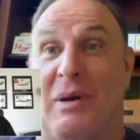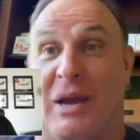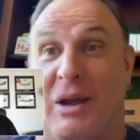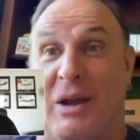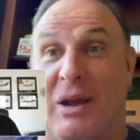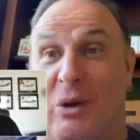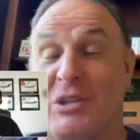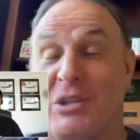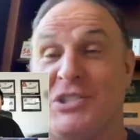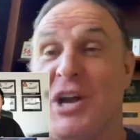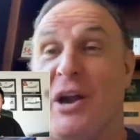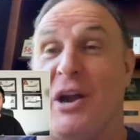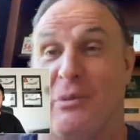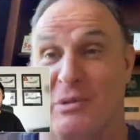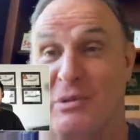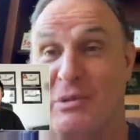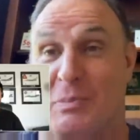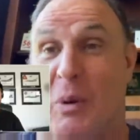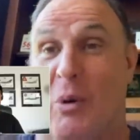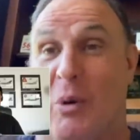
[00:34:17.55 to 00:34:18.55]
My oldest daughter
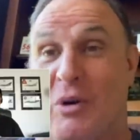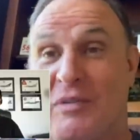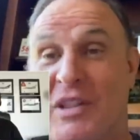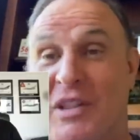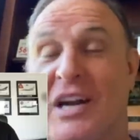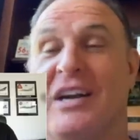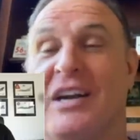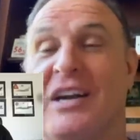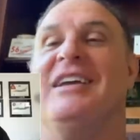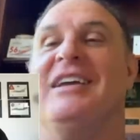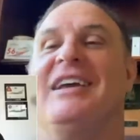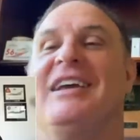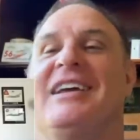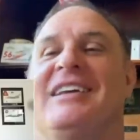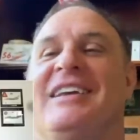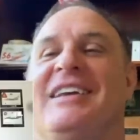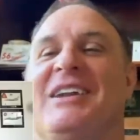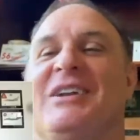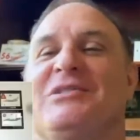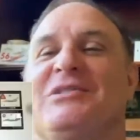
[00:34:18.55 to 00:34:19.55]
was born over there,
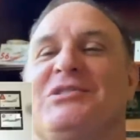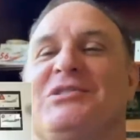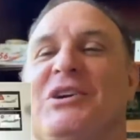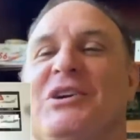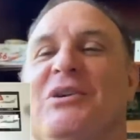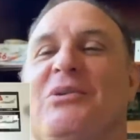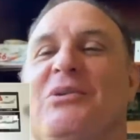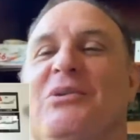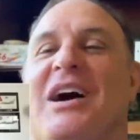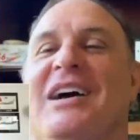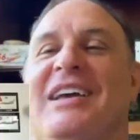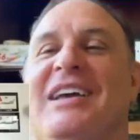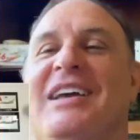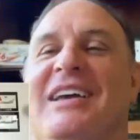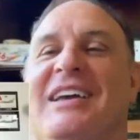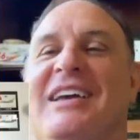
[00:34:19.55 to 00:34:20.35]
you know, so,